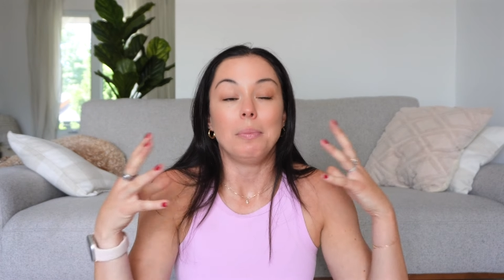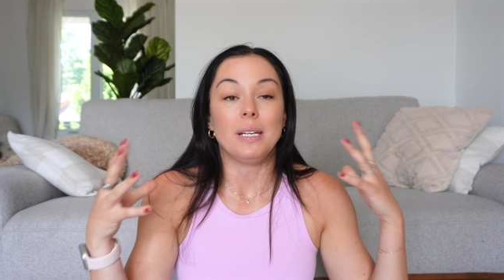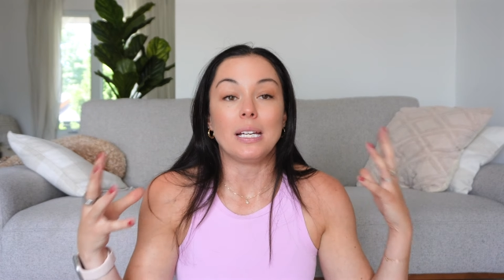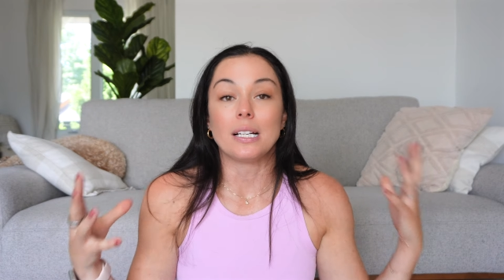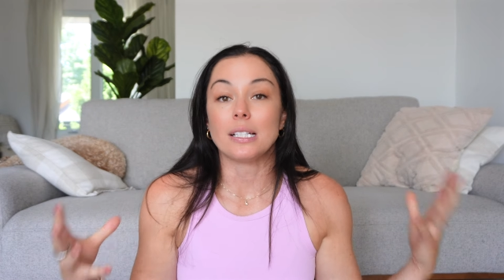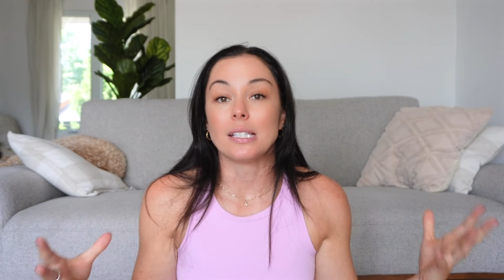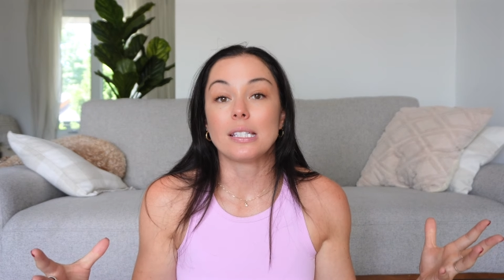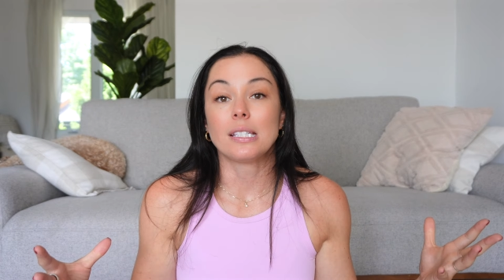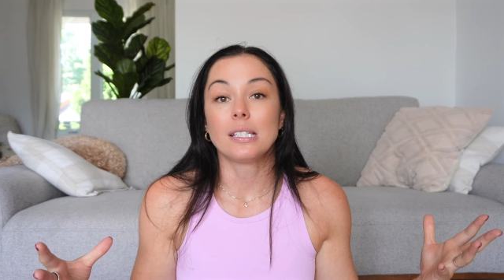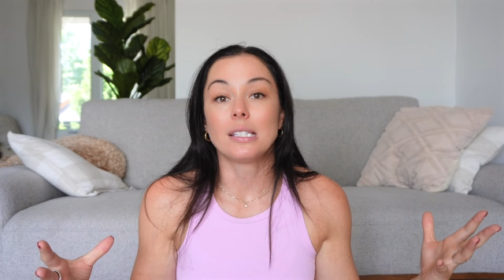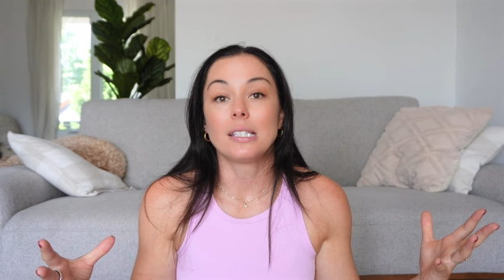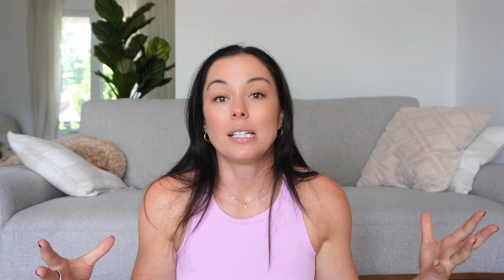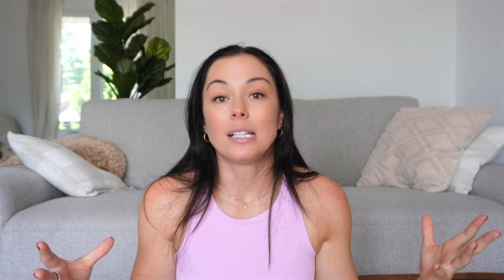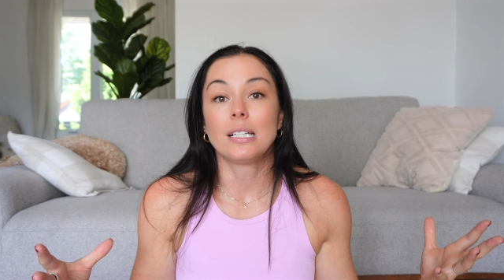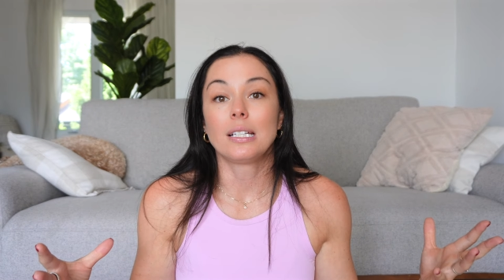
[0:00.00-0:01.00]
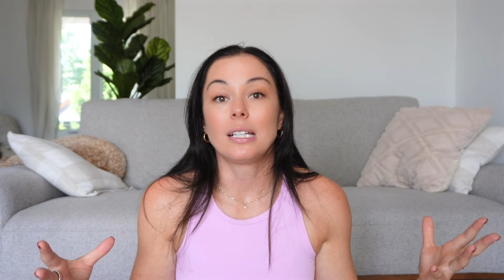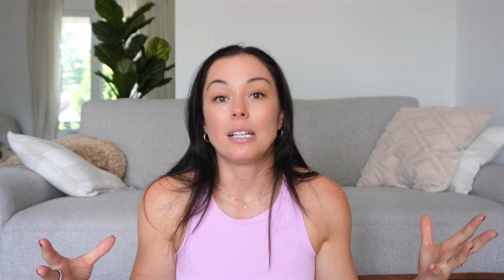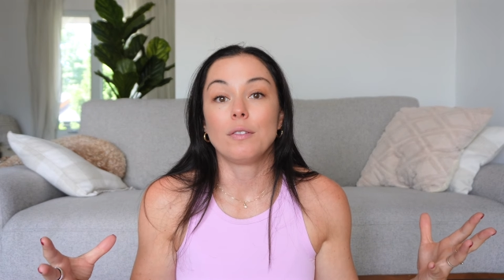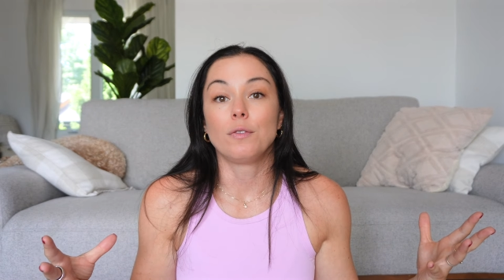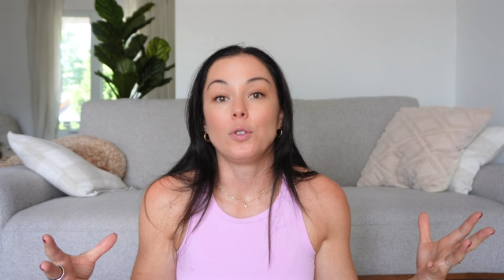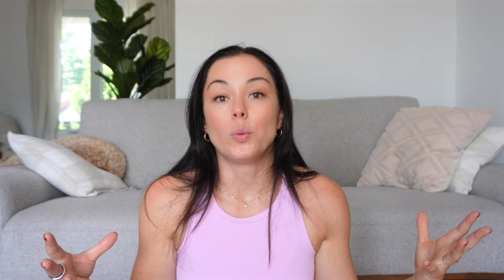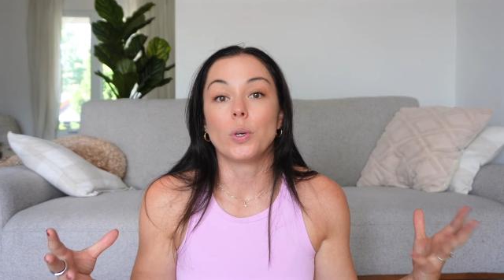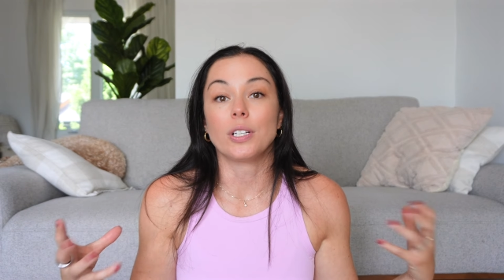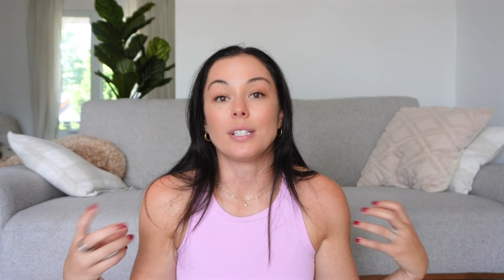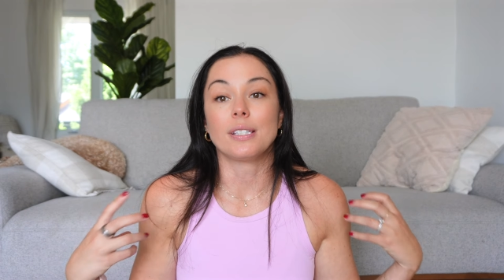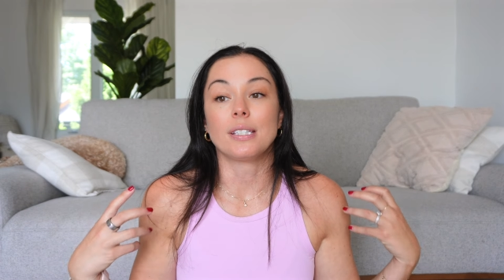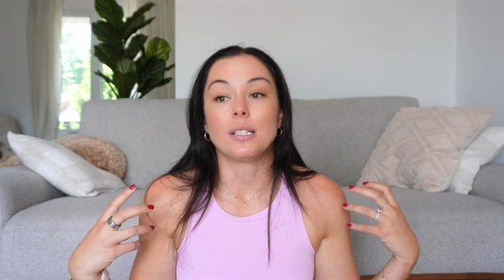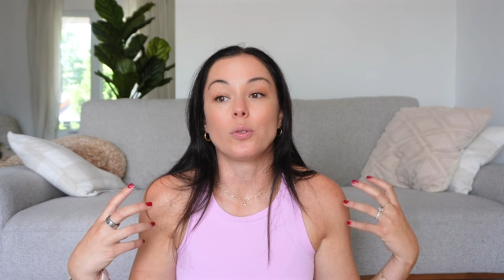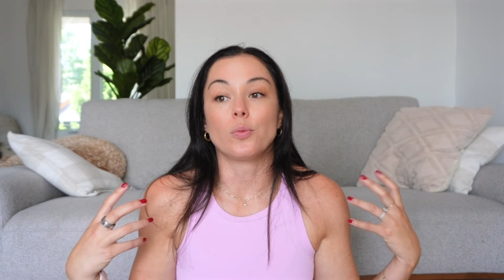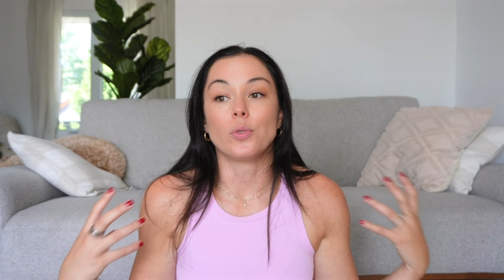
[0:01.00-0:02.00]
be consistent if you want to
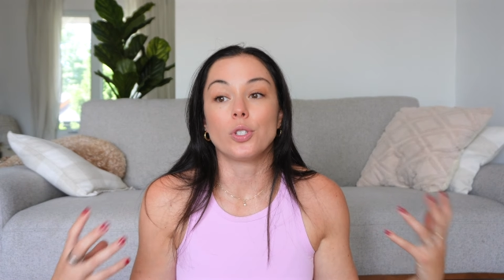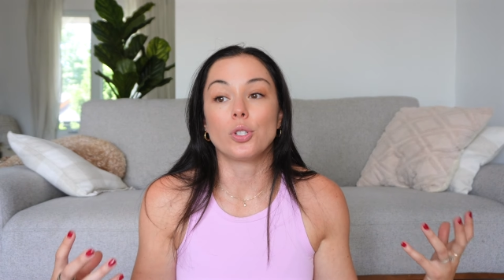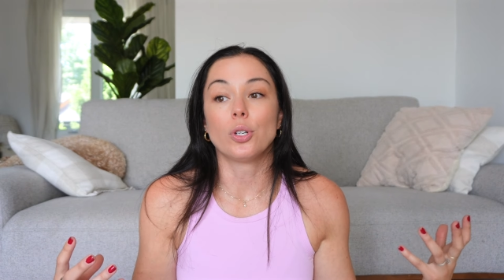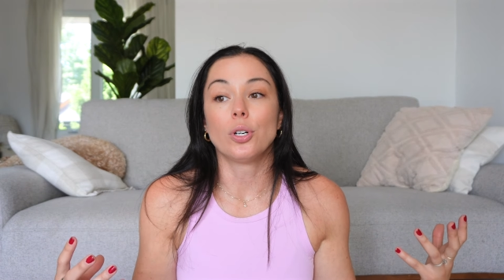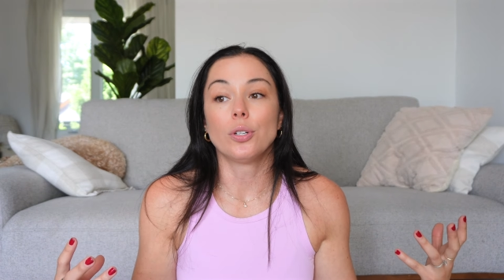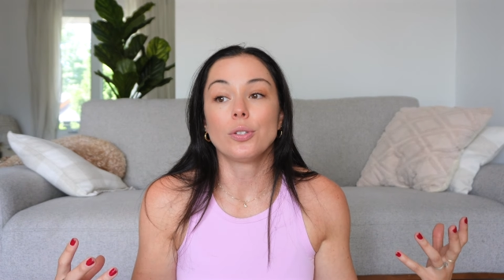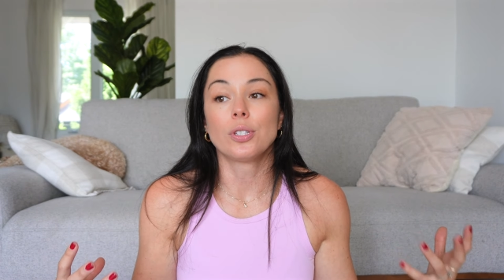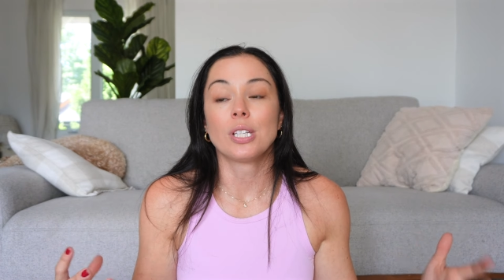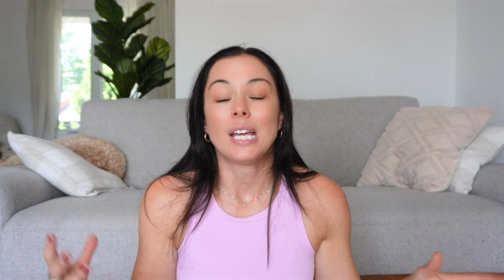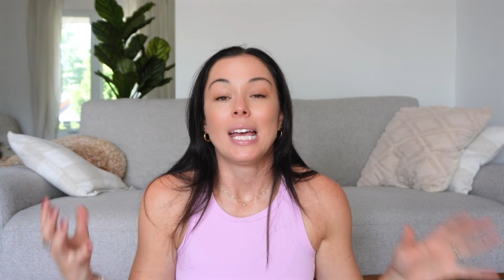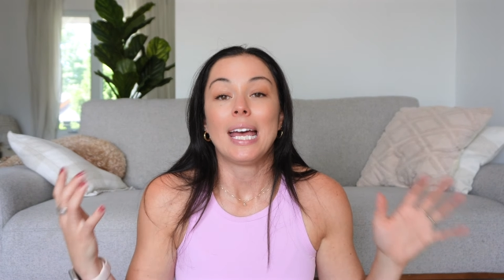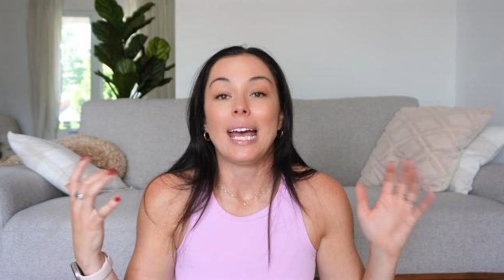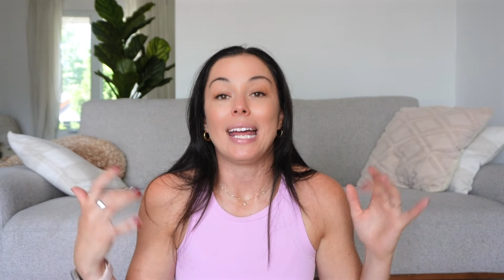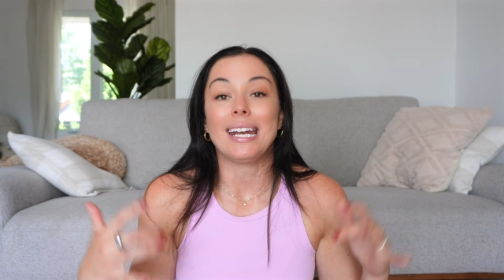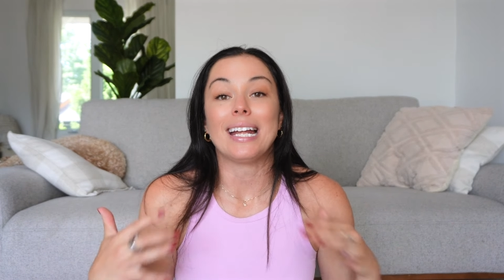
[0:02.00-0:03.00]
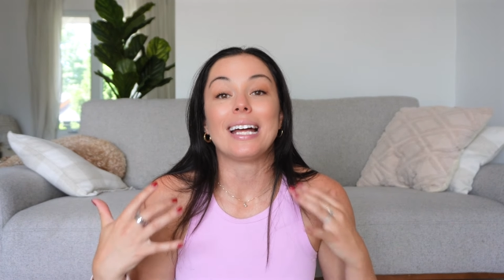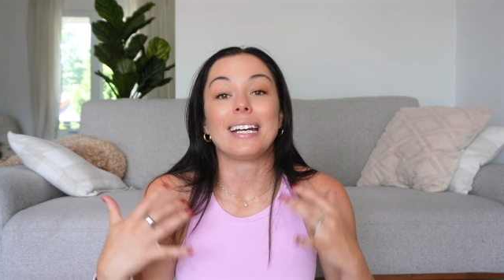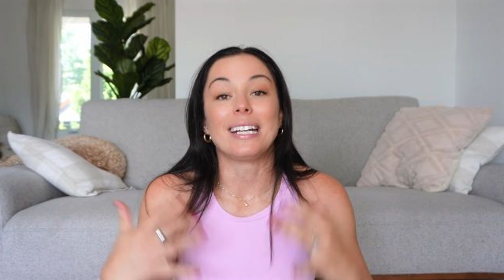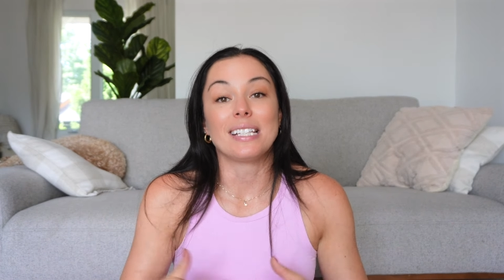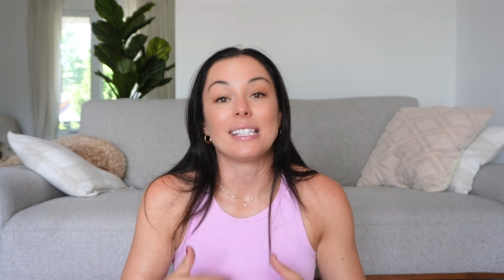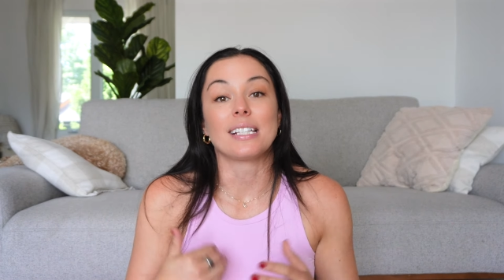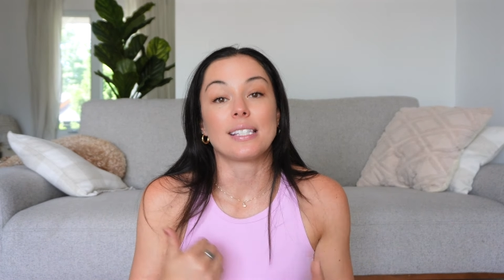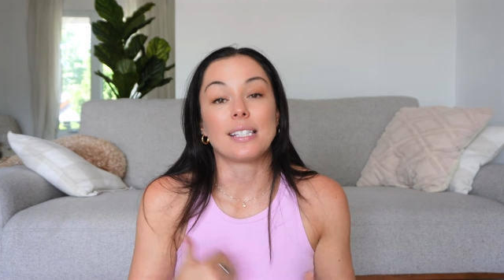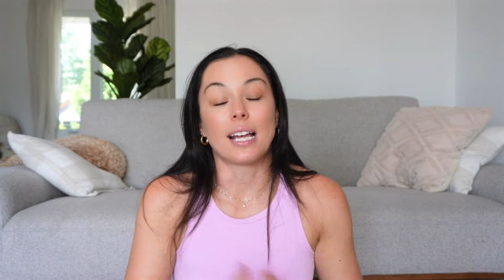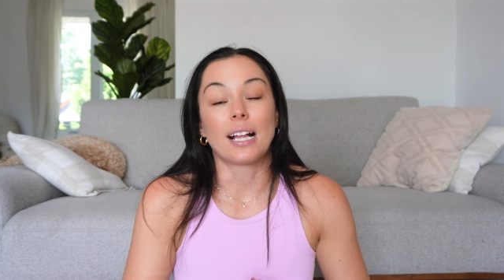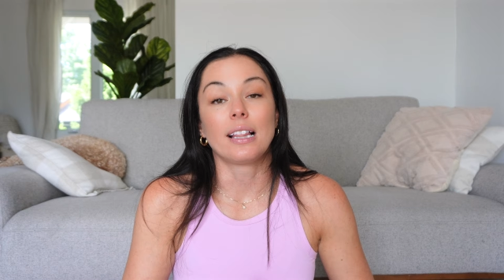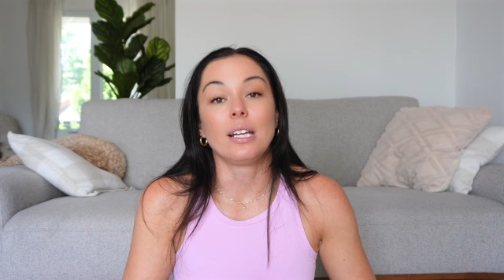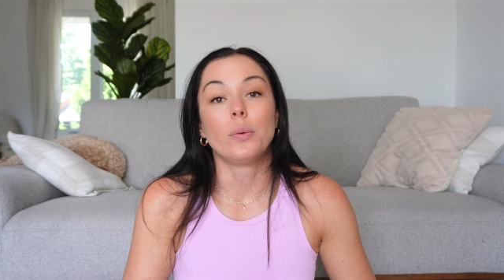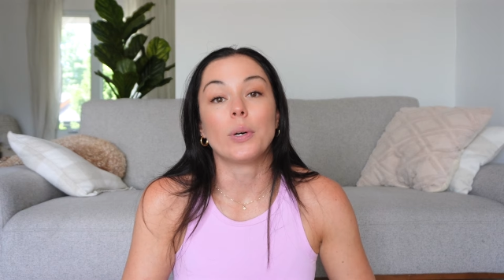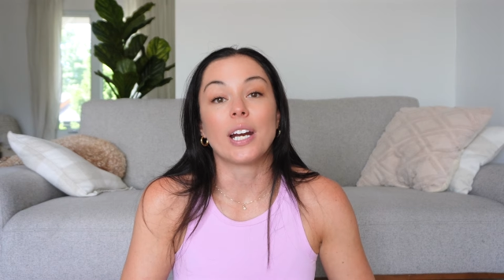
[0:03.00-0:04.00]
see results, and that is
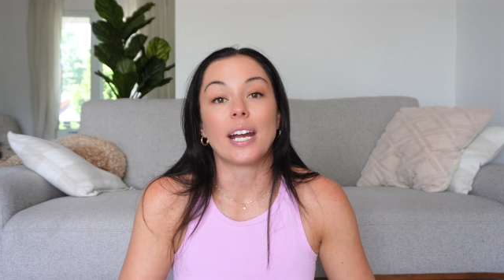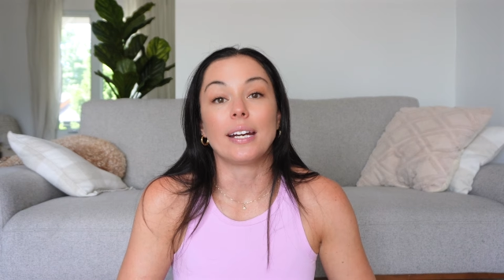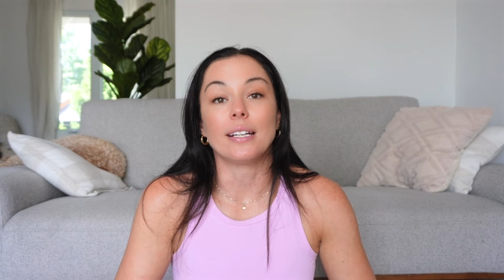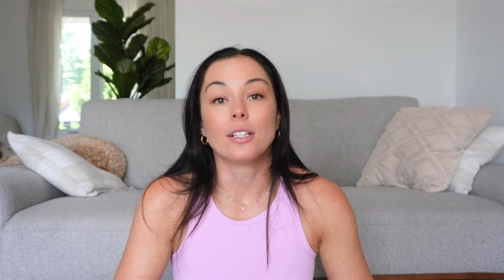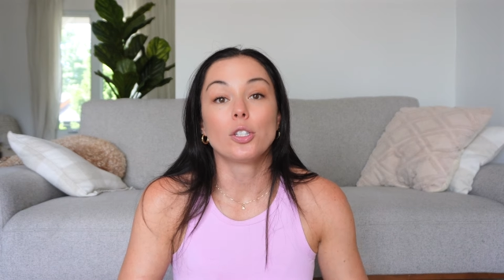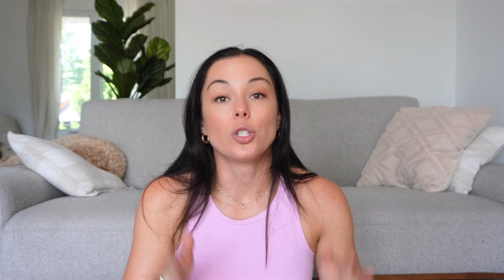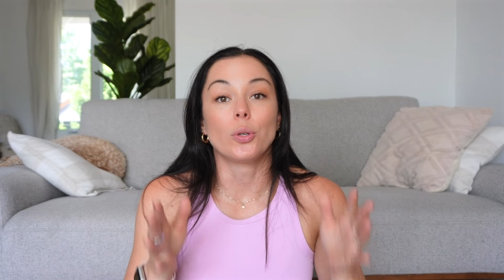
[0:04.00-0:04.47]
exactly what I did.